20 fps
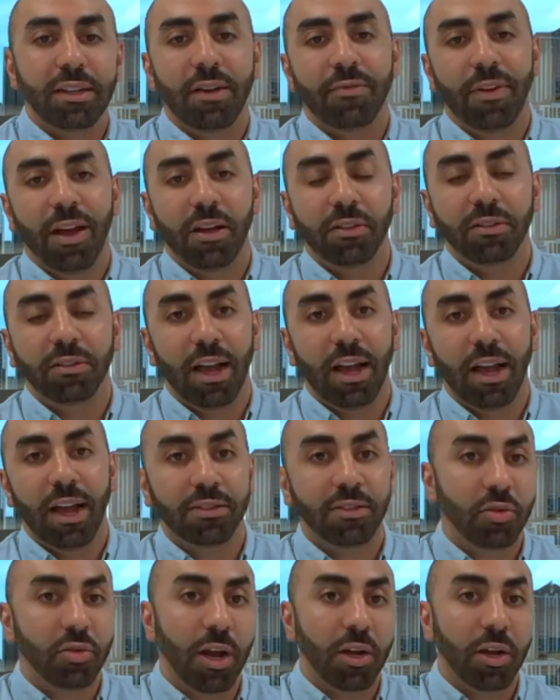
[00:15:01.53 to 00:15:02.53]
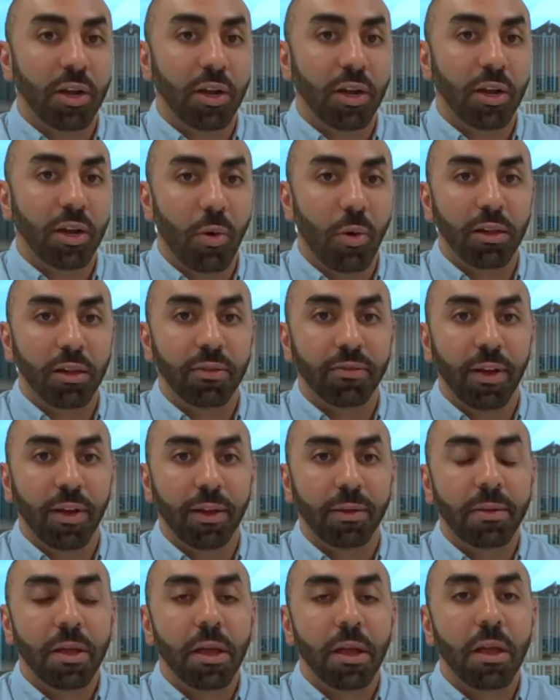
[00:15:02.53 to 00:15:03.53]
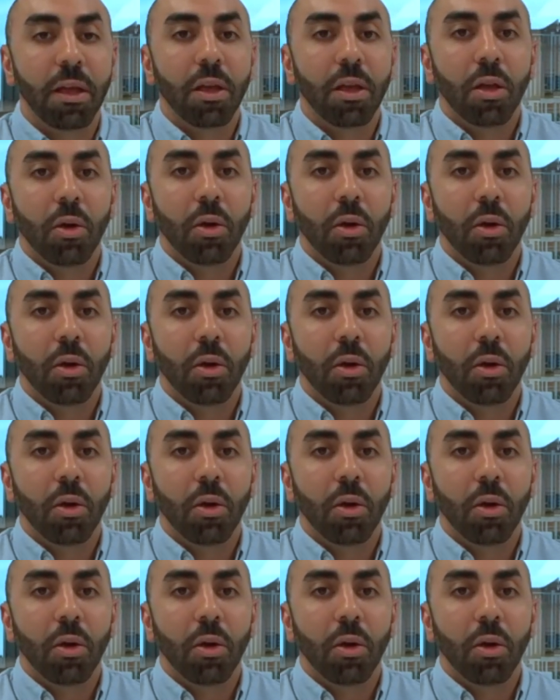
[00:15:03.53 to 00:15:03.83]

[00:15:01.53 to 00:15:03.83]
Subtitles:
Do I qualify? Well,